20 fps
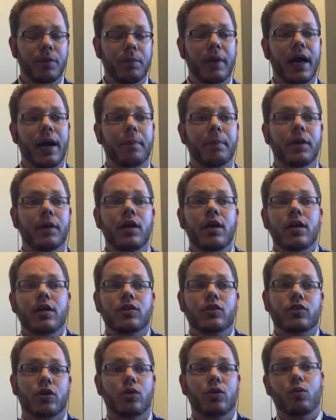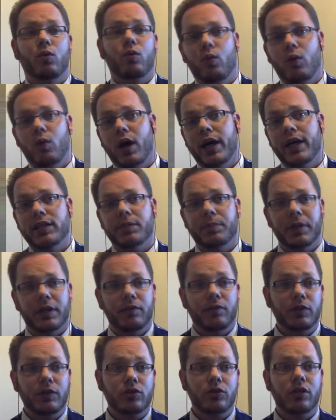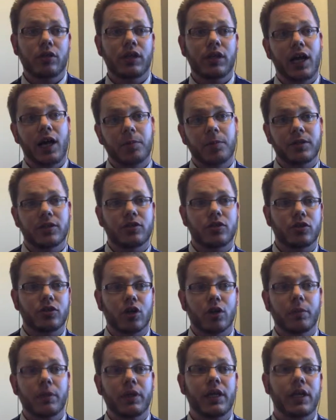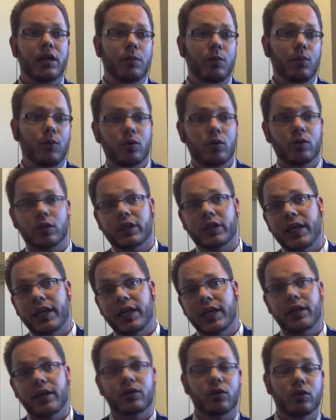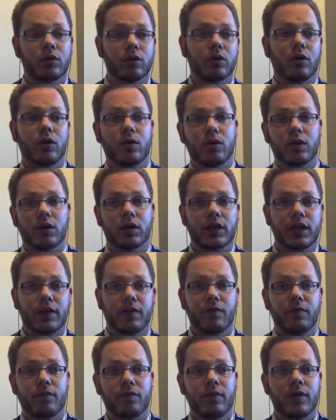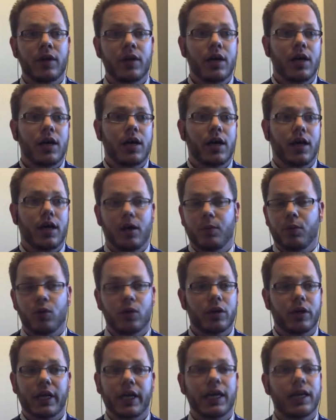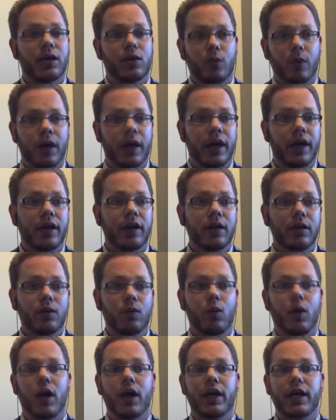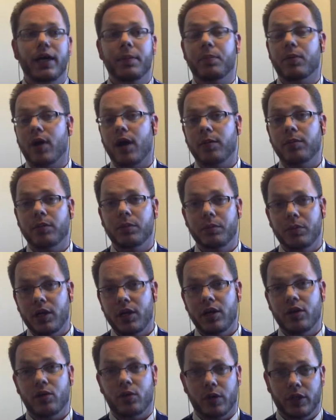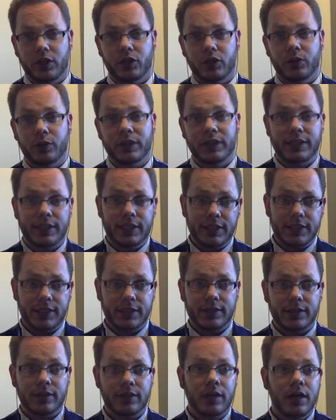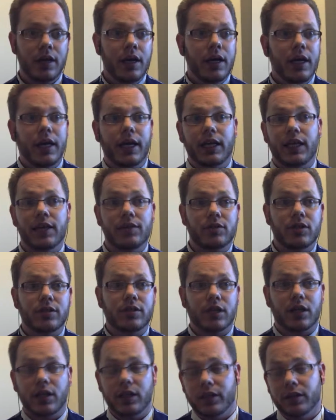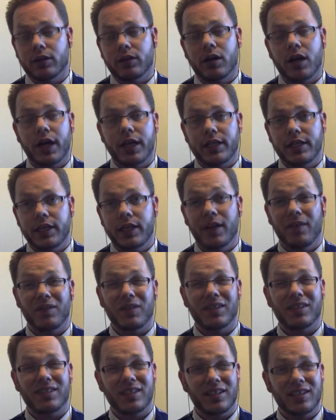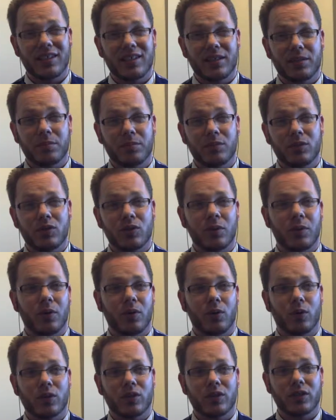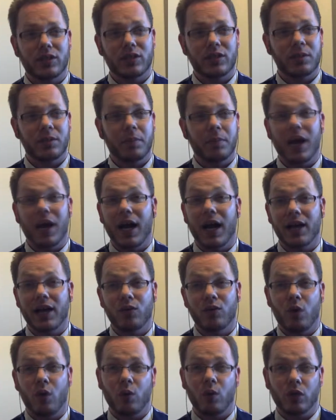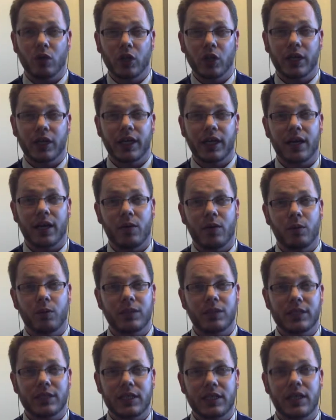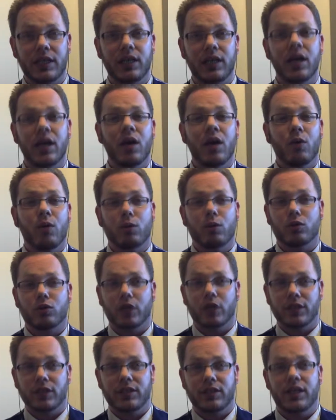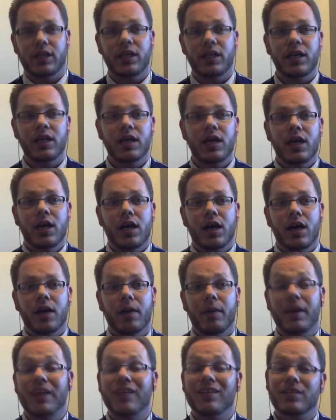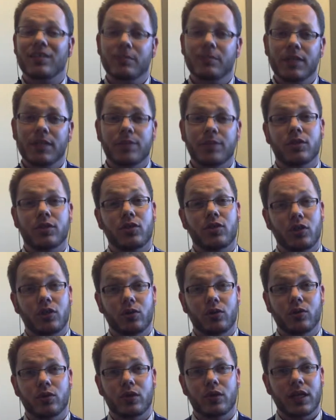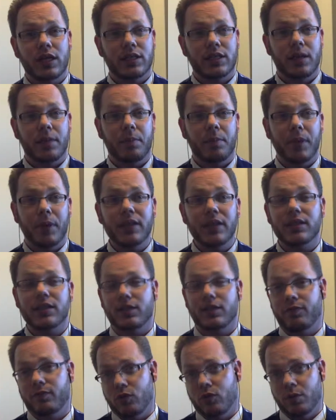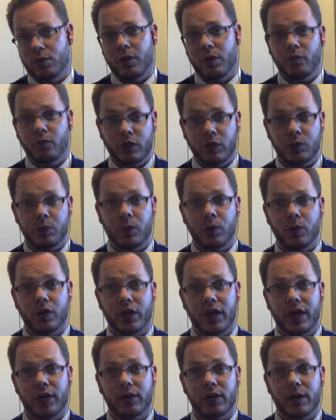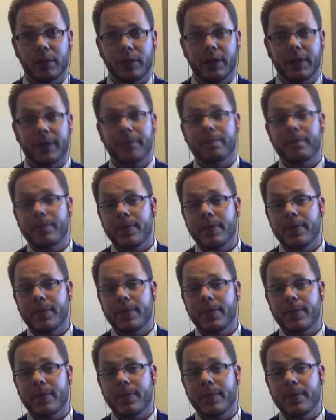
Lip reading: the map. So why is it beneficial? It helps us determine in a more organic or kind of a more organic way why a problem, need, or issue exists. It gives us a clearer idea of the systems or system behind what we're looking at, what we see, what we're trying to study. And sometimes it's used as a basic form of fishbone diagramming.